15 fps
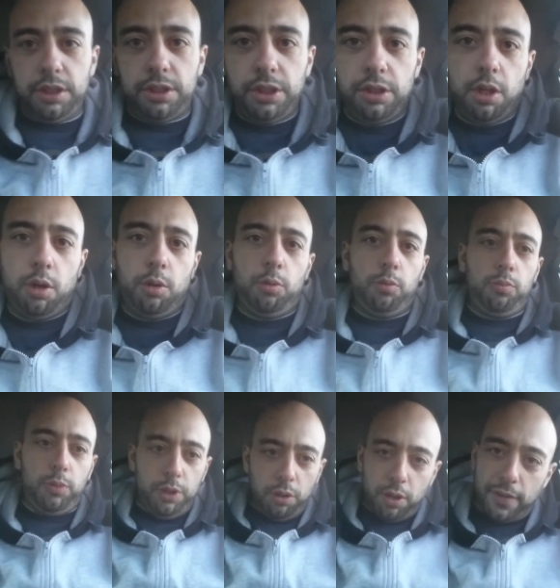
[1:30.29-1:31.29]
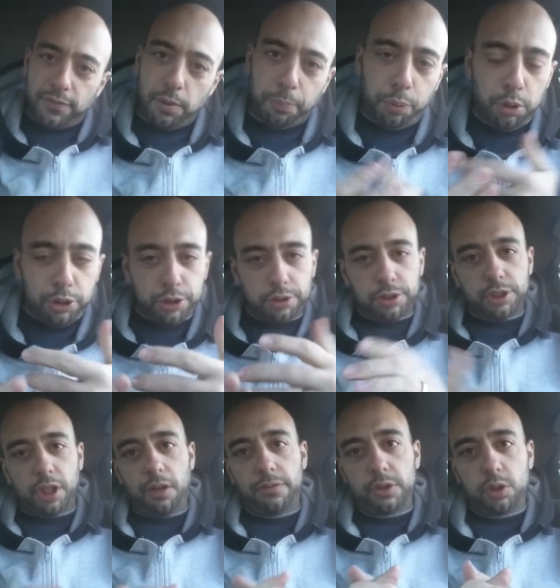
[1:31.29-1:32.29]
is, you know, you don't have to push
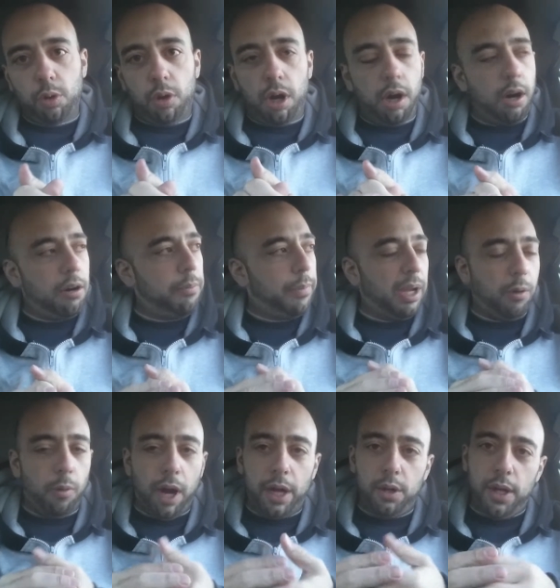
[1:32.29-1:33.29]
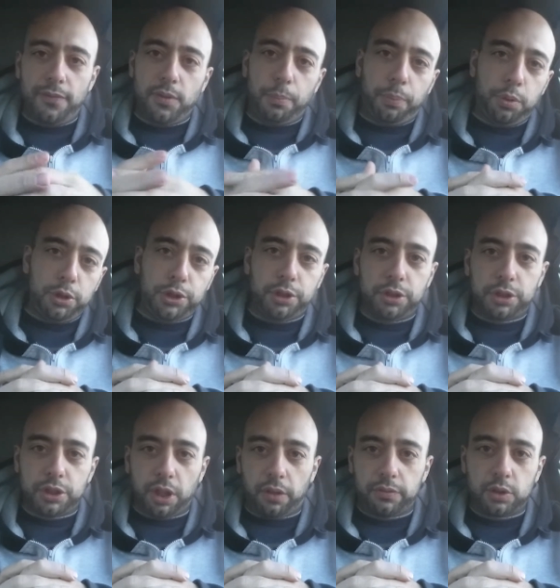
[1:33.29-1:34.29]
yourself so hard, man. Why do you have to push
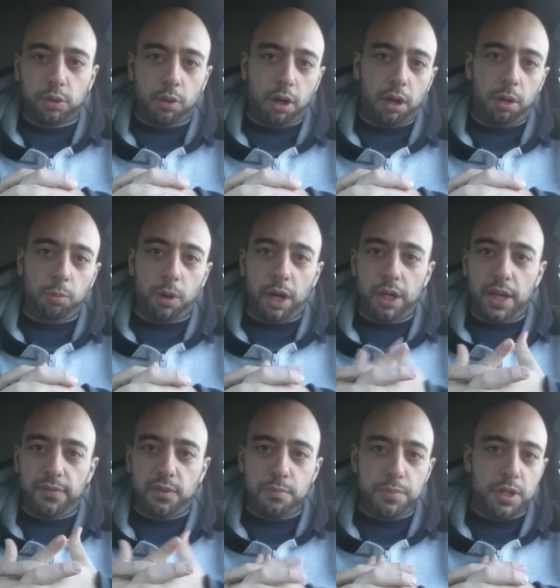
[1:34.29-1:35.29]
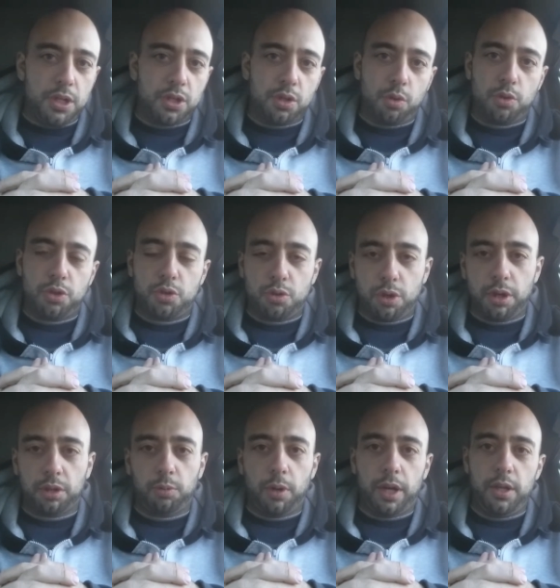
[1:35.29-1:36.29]
yourself so hard? Why do you have to be so
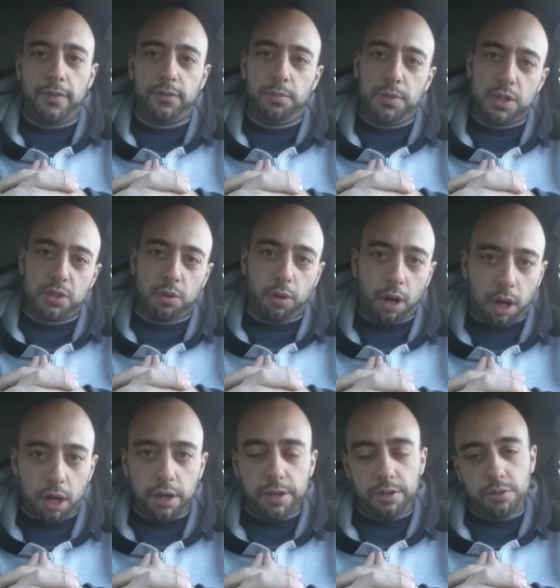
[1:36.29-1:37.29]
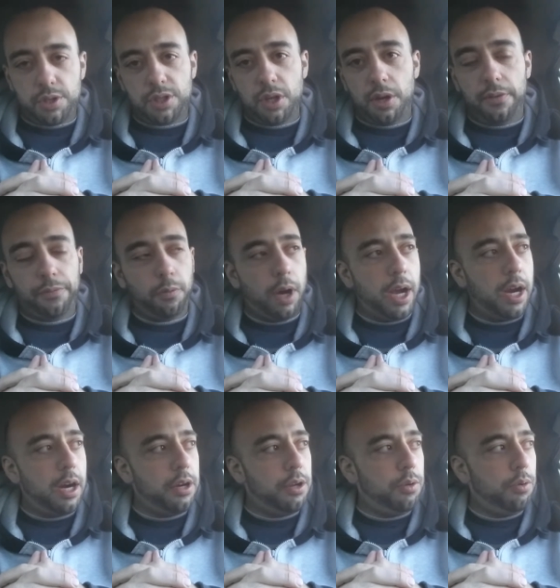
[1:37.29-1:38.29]
strict? Why do you have to be so hard on yourself? Why
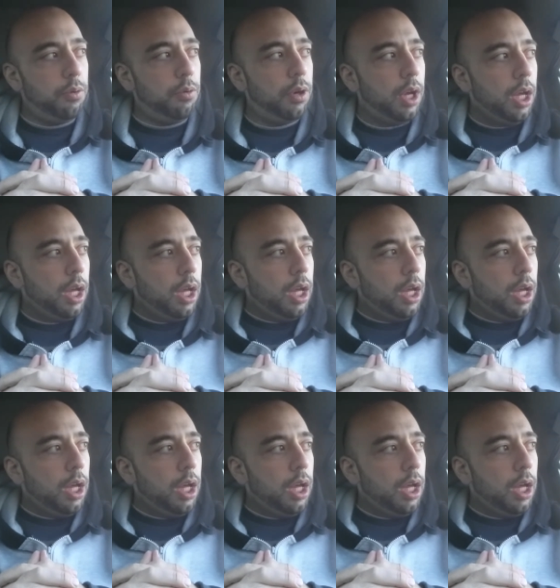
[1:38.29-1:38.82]
are you